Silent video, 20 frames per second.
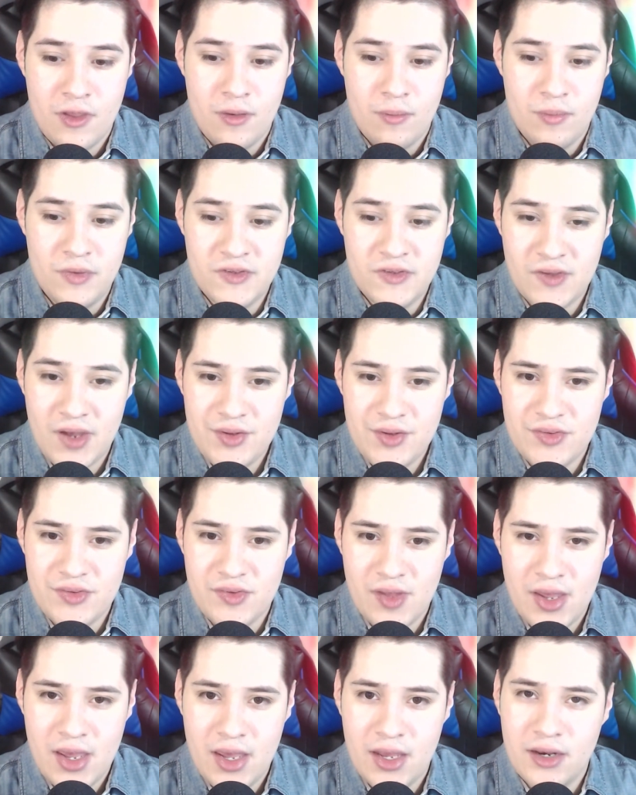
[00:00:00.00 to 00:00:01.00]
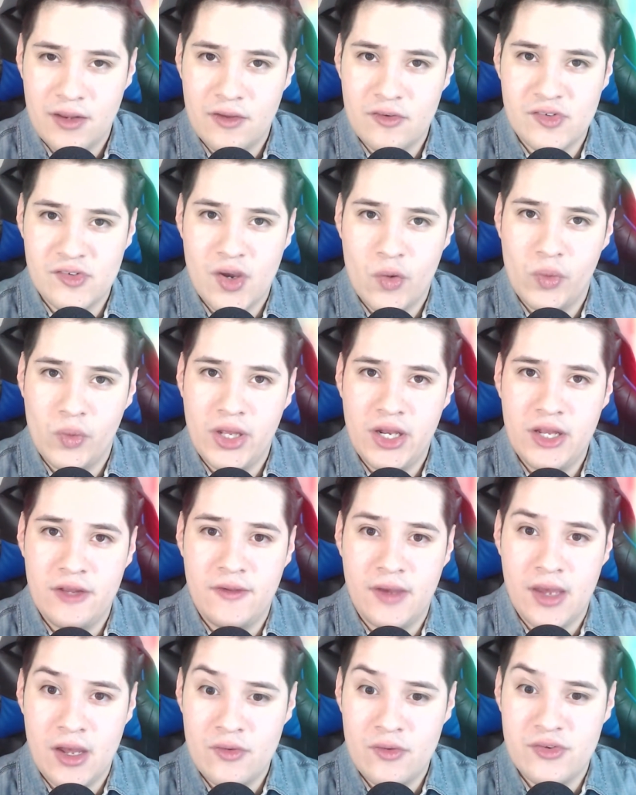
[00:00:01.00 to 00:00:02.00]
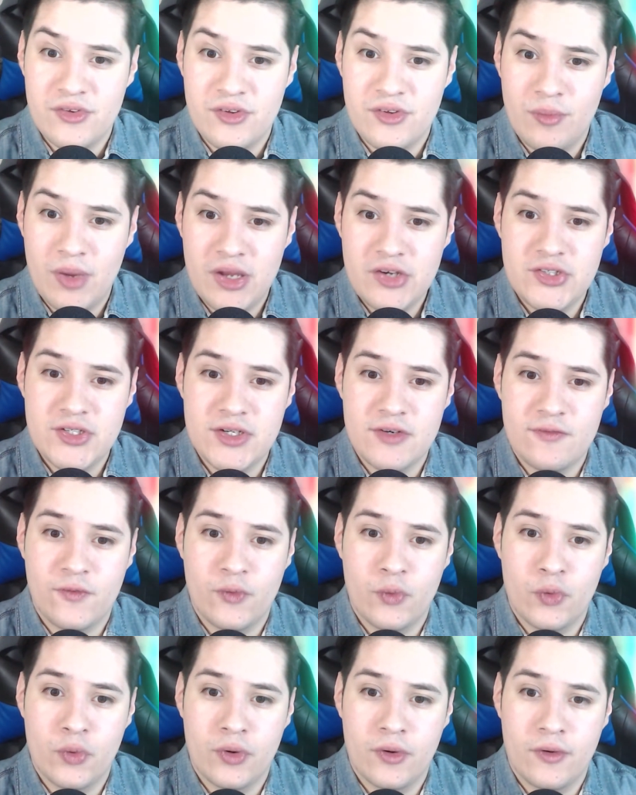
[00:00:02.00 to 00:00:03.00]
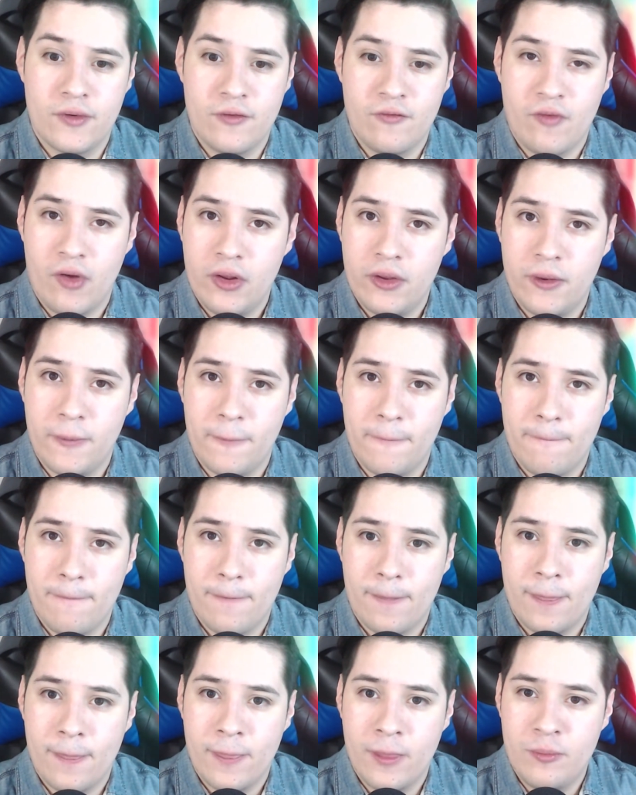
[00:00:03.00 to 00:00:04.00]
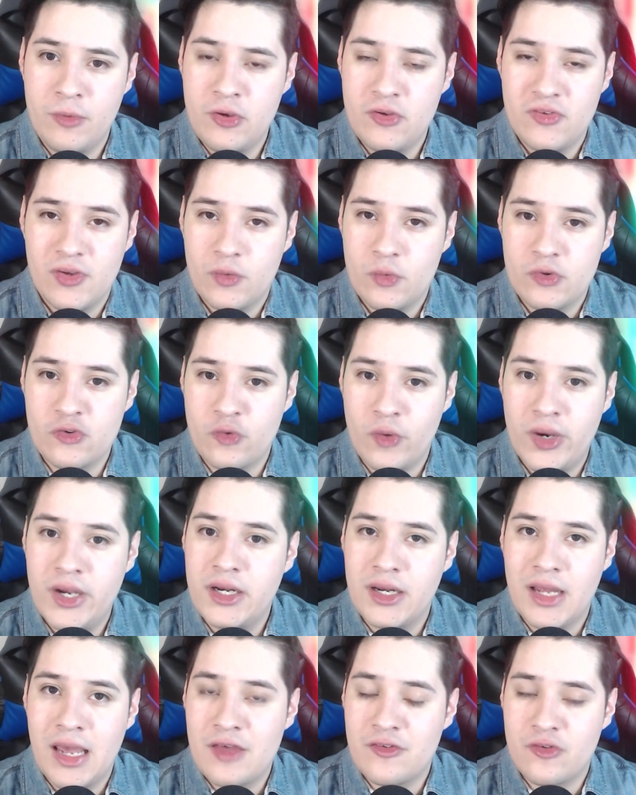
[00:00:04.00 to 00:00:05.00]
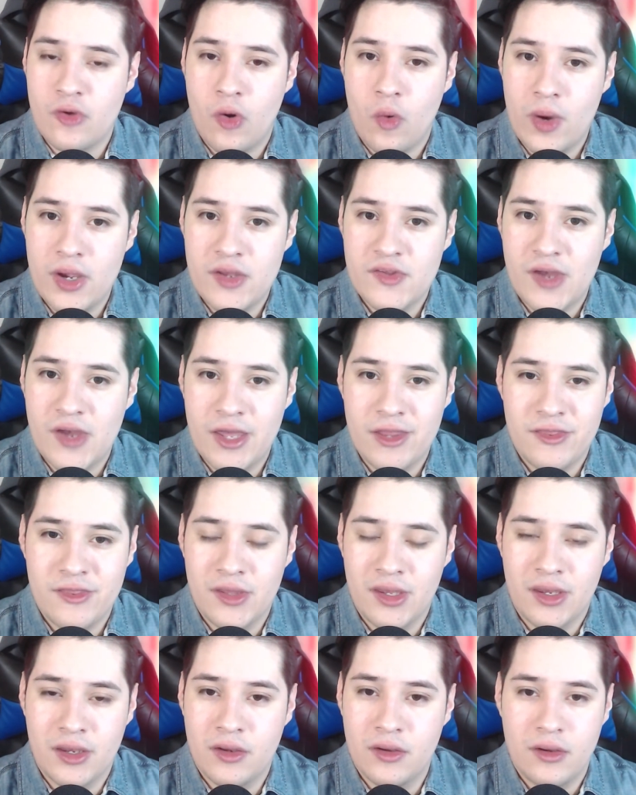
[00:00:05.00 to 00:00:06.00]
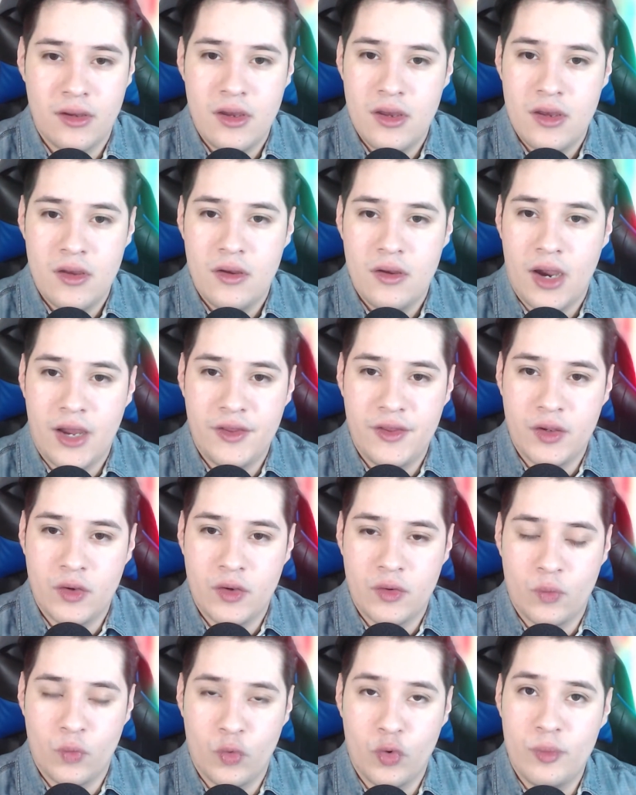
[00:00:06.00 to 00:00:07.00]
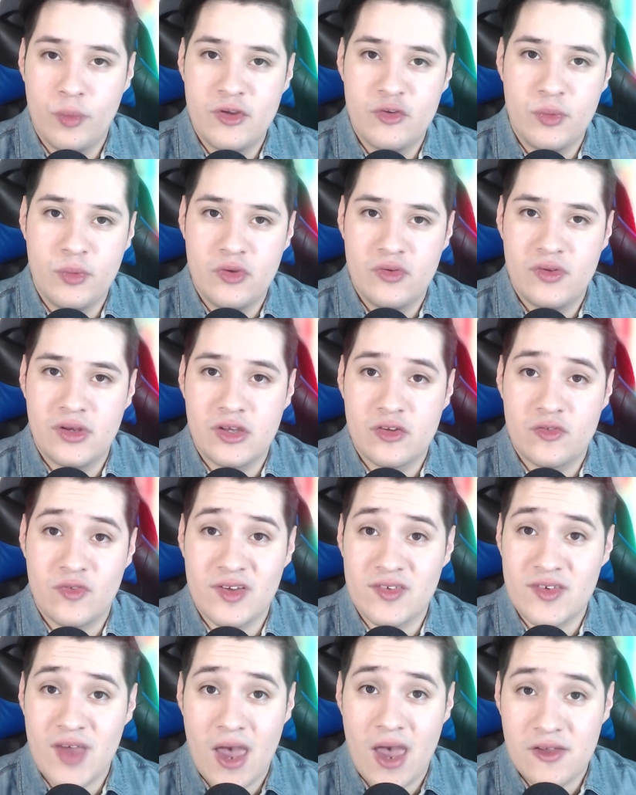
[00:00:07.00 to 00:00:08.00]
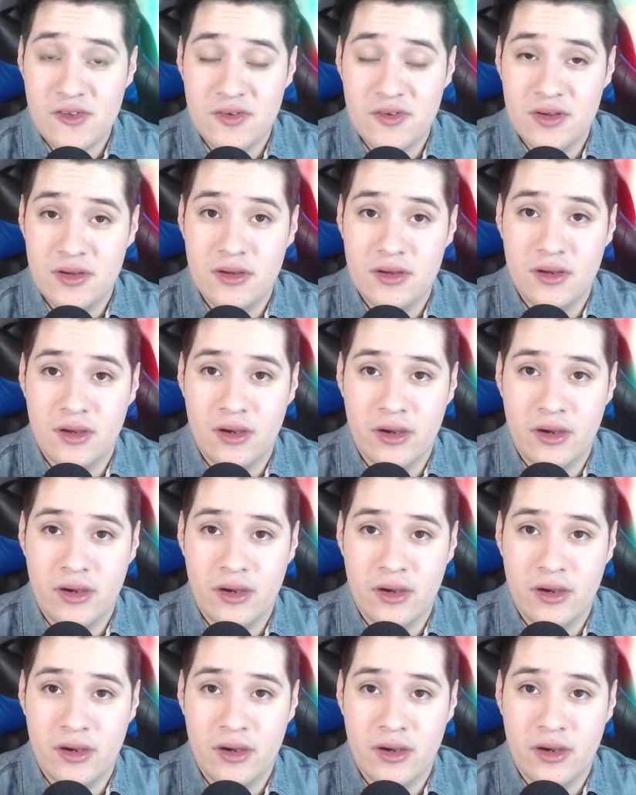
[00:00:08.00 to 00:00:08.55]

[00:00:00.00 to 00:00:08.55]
Besides that, there's not really anything else to mention for the volume. The music was great as always. I think RWBY's music is fantastic.